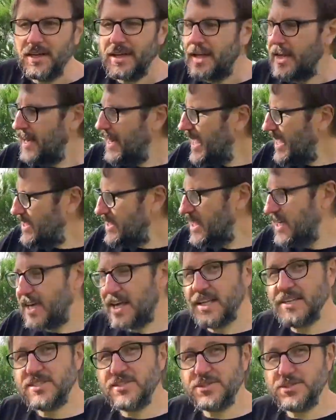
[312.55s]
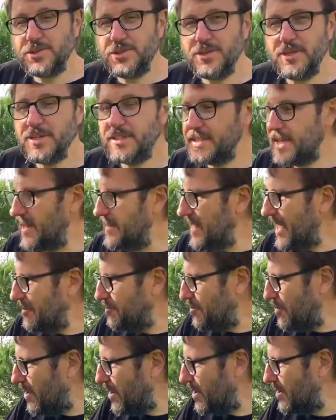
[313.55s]
it actually cuts through it, and that
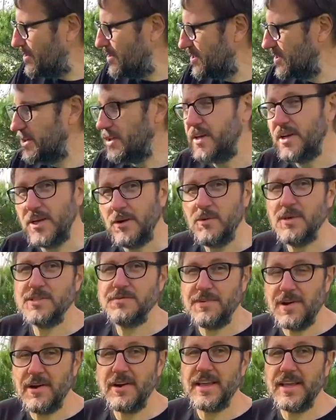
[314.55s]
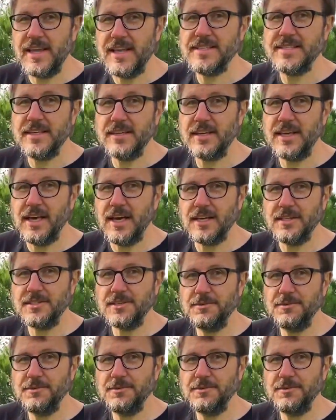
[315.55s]
branch was very easy to cut.